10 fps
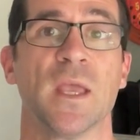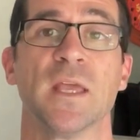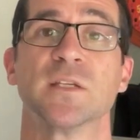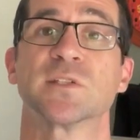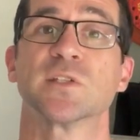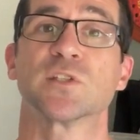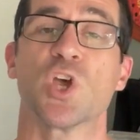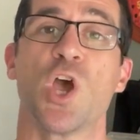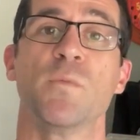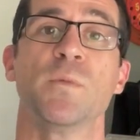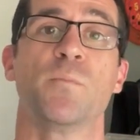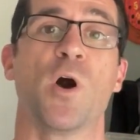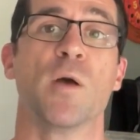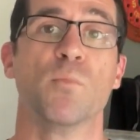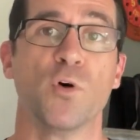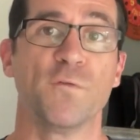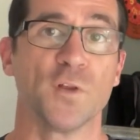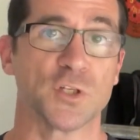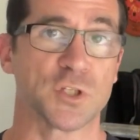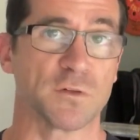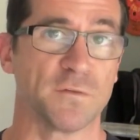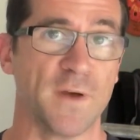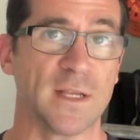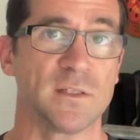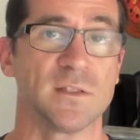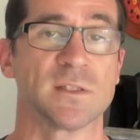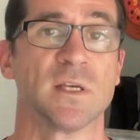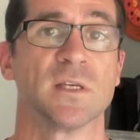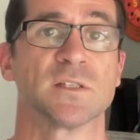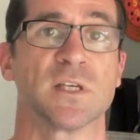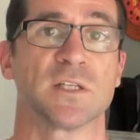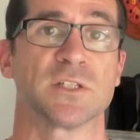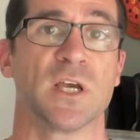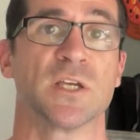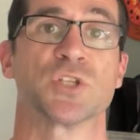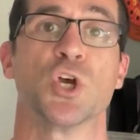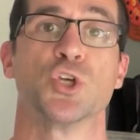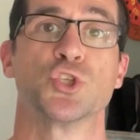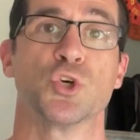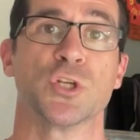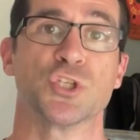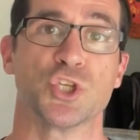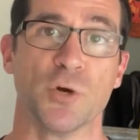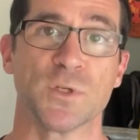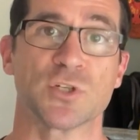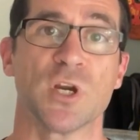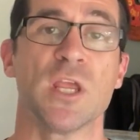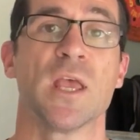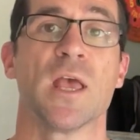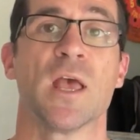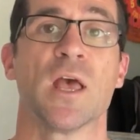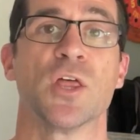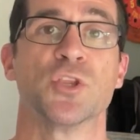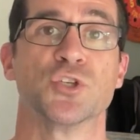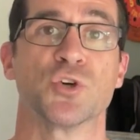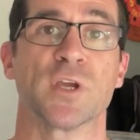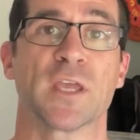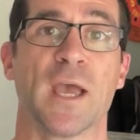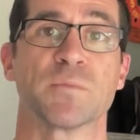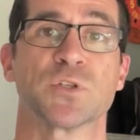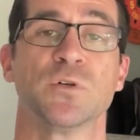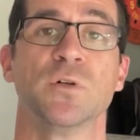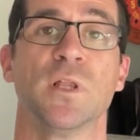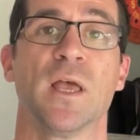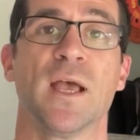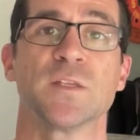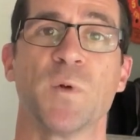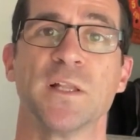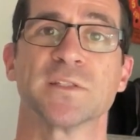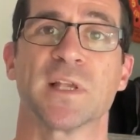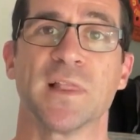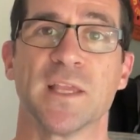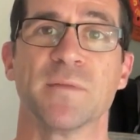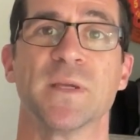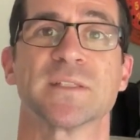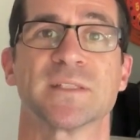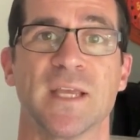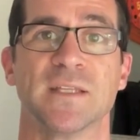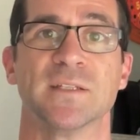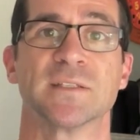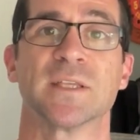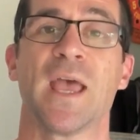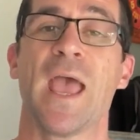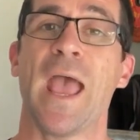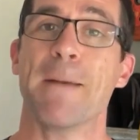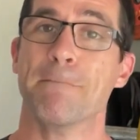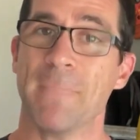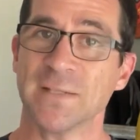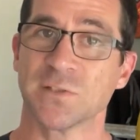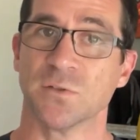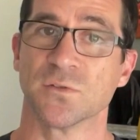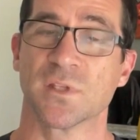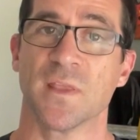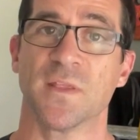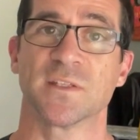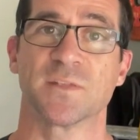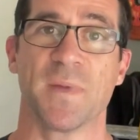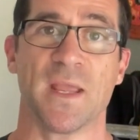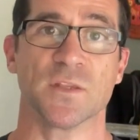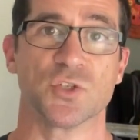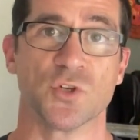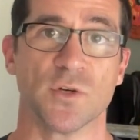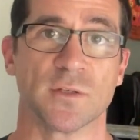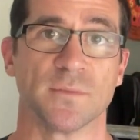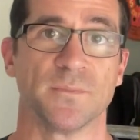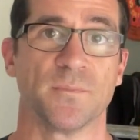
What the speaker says: It is determined by morphological factors such as joint geometry, the joint capsule, as well as ligaments, tendons, and muscles that span the joint.